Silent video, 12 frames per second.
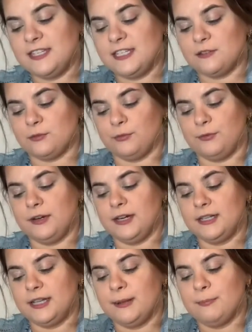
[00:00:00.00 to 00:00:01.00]
is
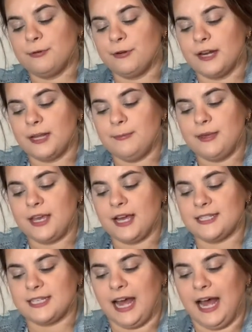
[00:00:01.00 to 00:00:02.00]
really pretty
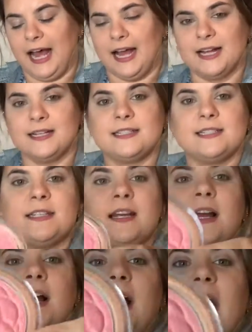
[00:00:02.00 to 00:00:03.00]
because
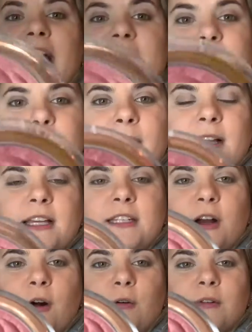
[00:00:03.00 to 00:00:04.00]
I typically
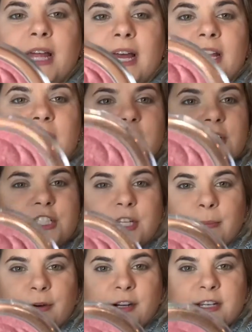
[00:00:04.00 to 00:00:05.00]
don't like
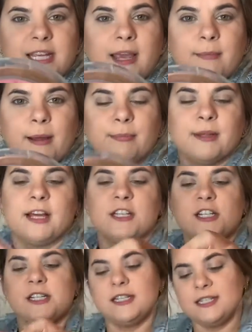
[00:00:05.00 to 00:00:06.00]
shimmers in my
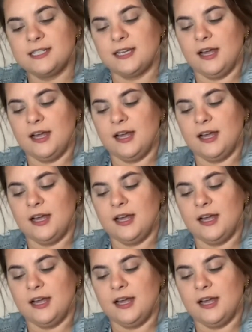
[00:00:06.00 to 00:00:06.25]
blushes.